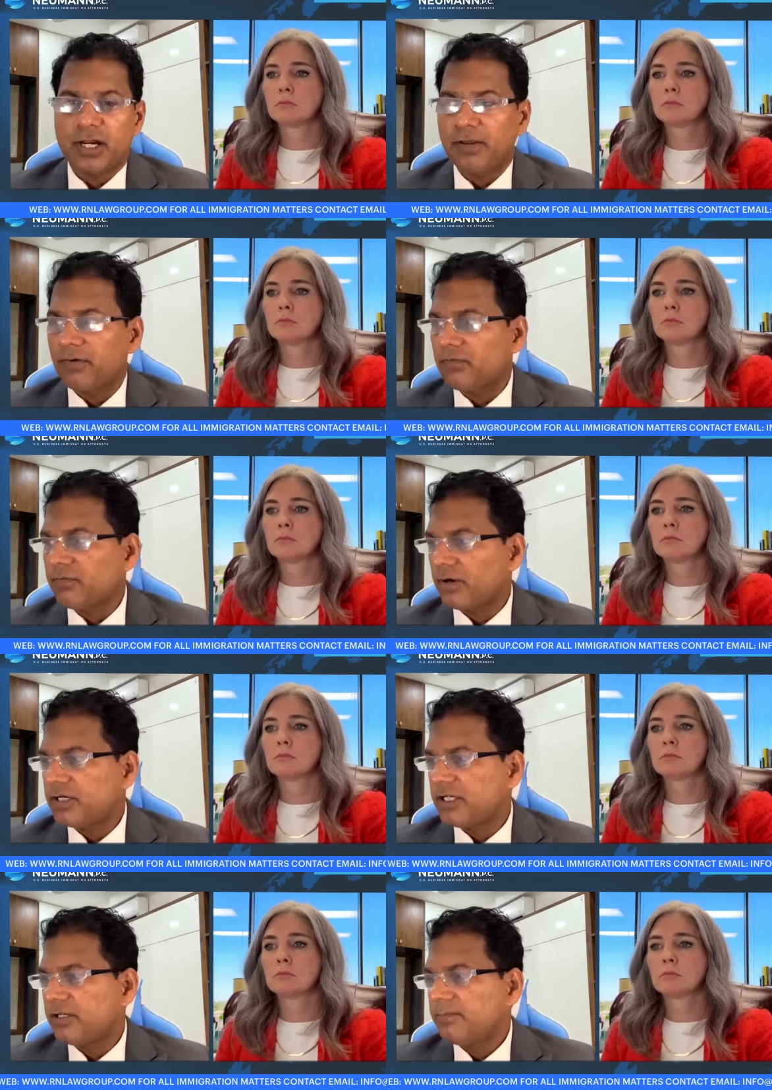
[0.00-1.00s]
Speaker 1: on
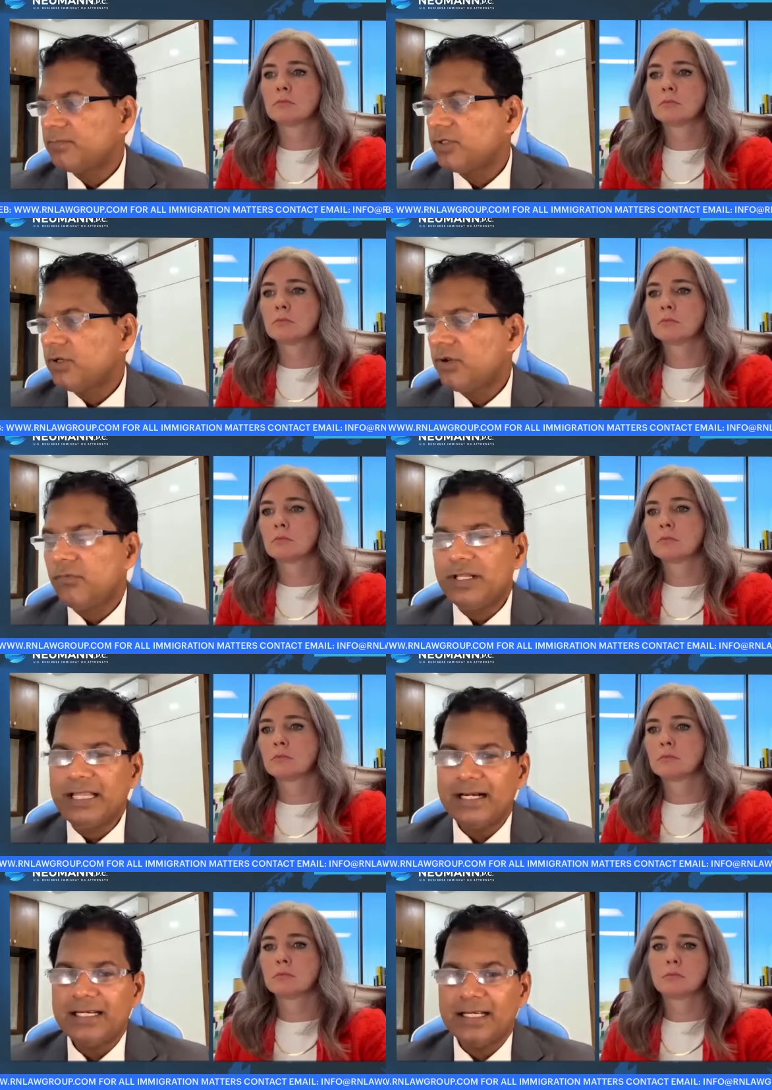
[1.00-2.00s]
I-140, will
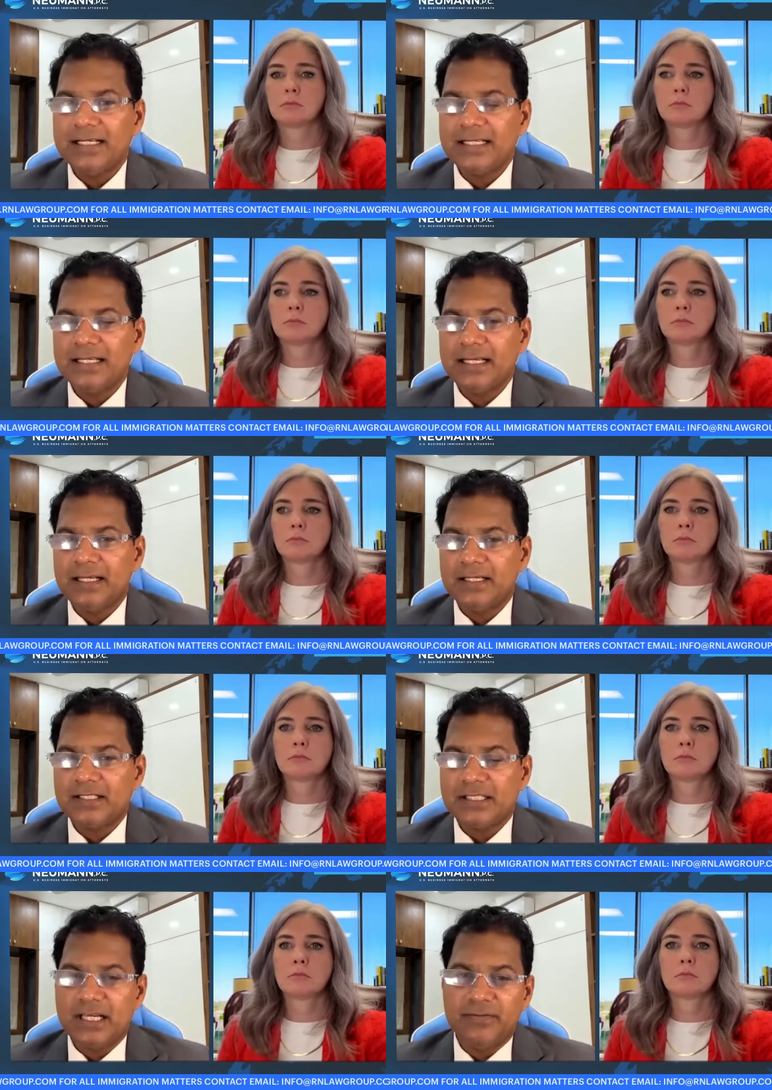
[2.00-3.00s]
that
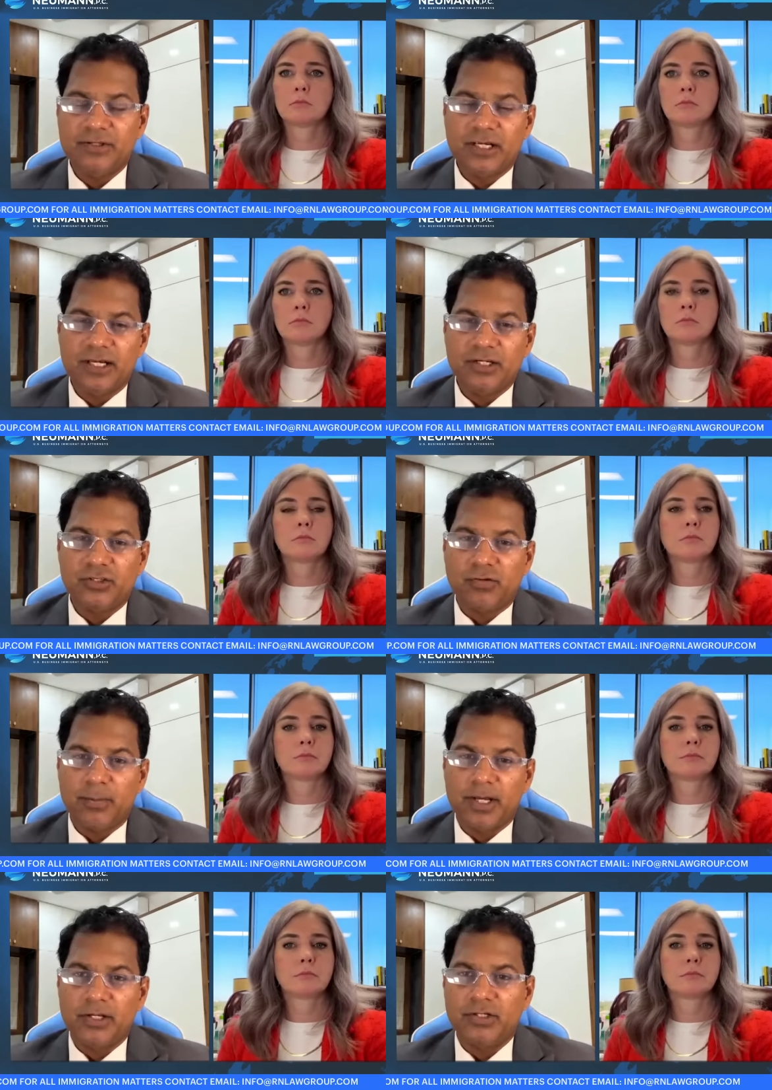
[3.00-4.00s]
save the kids
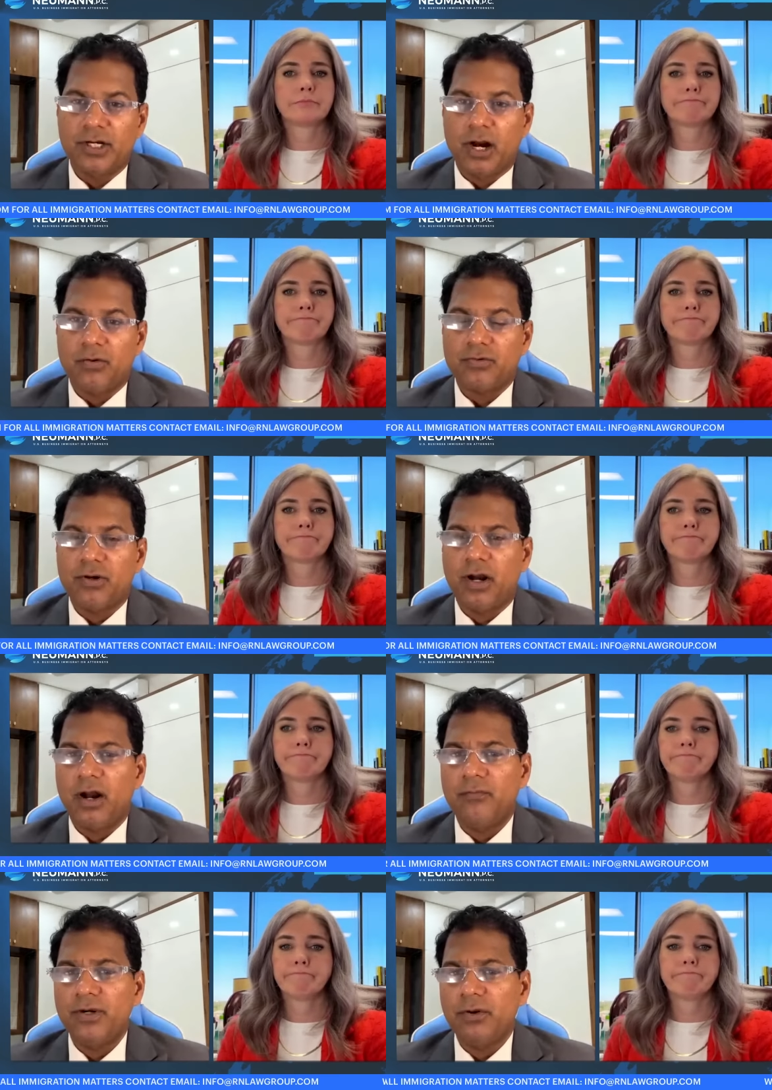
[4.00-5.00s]
from aging out?
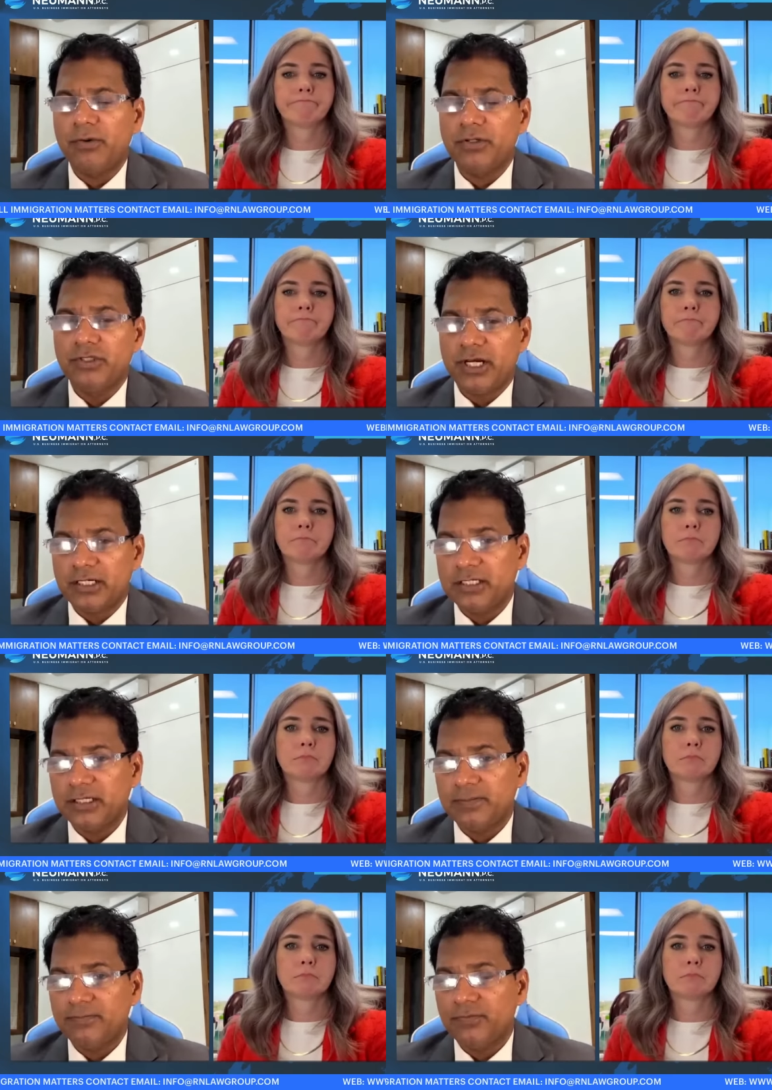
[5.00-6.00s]
We don't know yet.
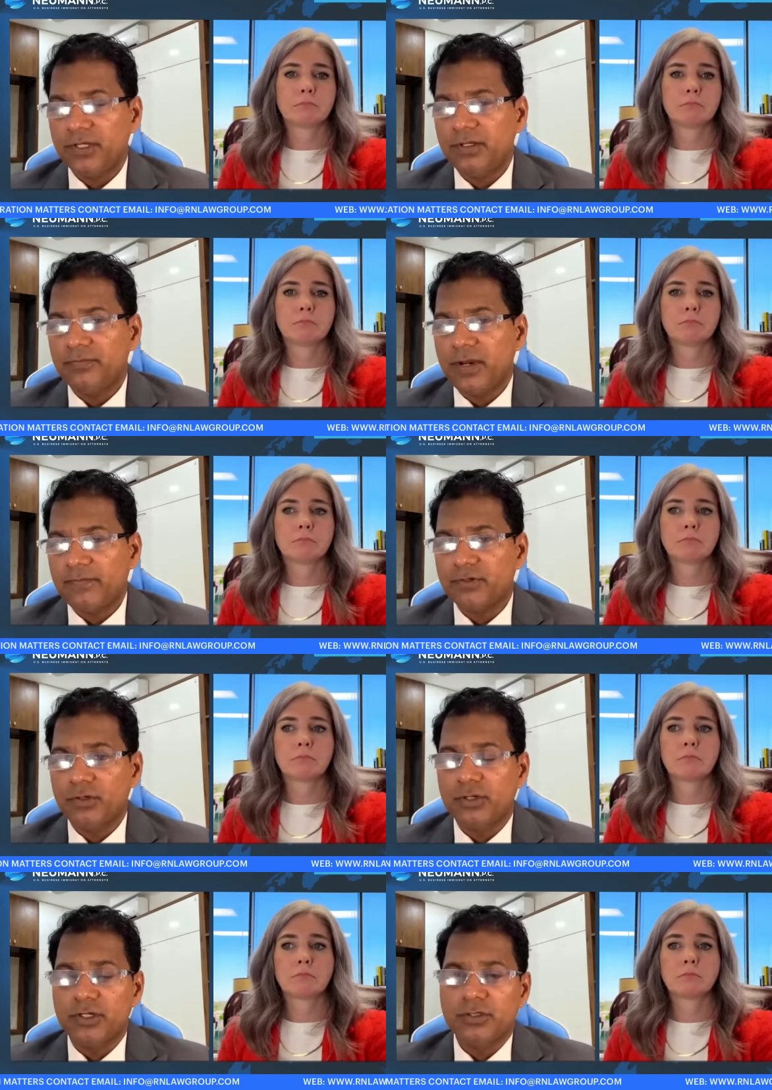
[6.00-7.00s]
We have to
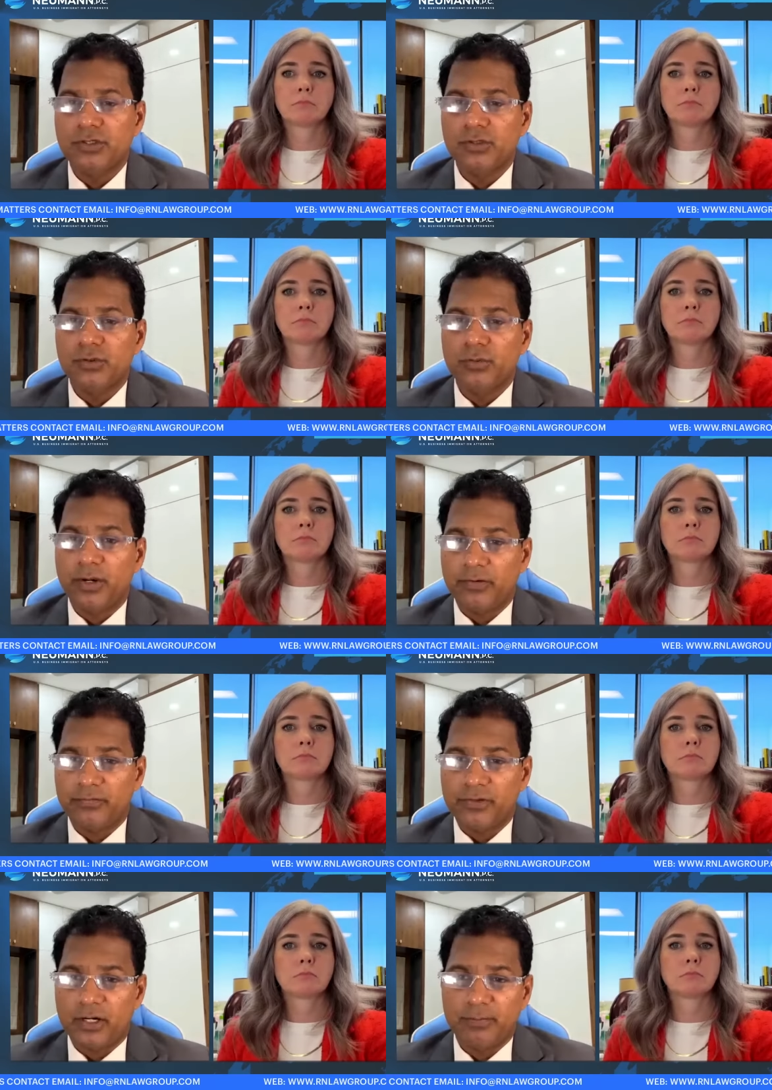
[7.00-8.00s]
look into
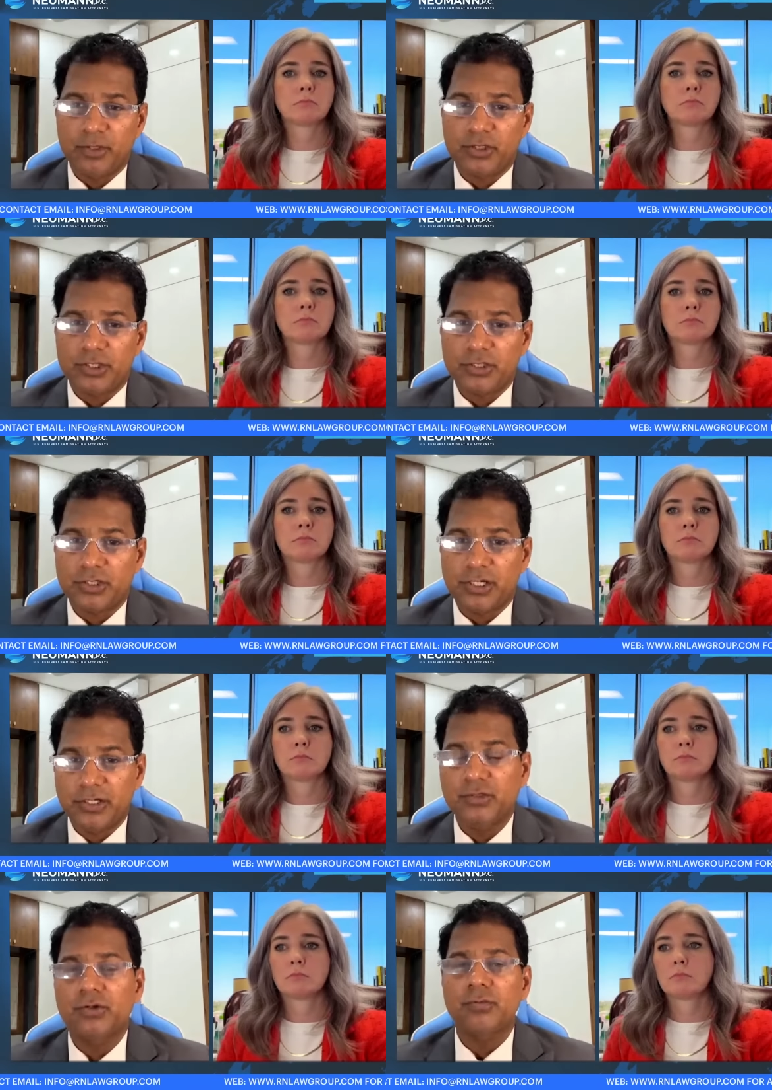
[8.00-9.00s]
if the administration
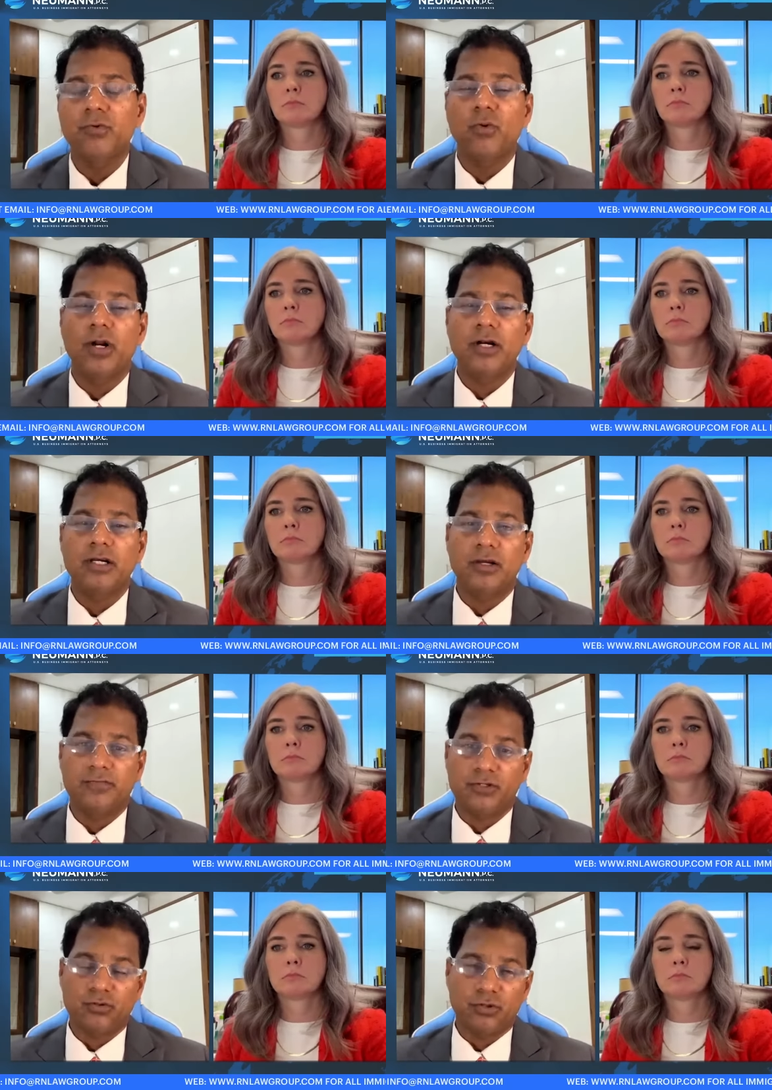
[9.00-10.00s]
is going to move on it. If
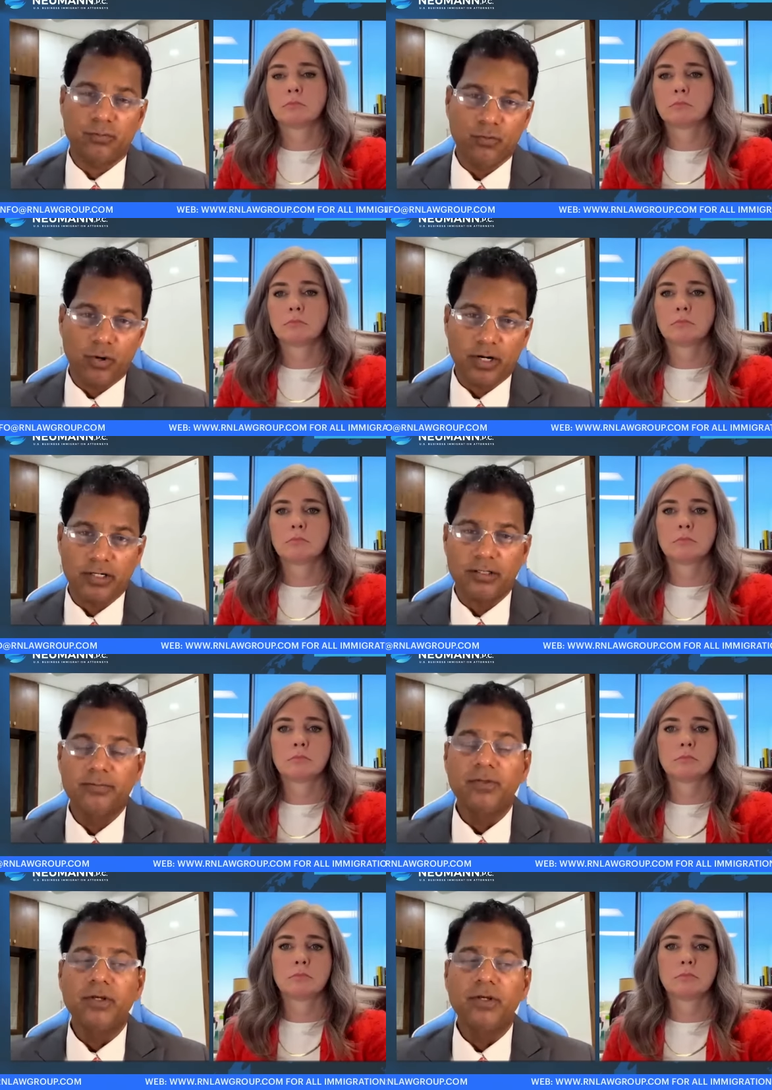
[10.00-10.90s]
it's going to move on it,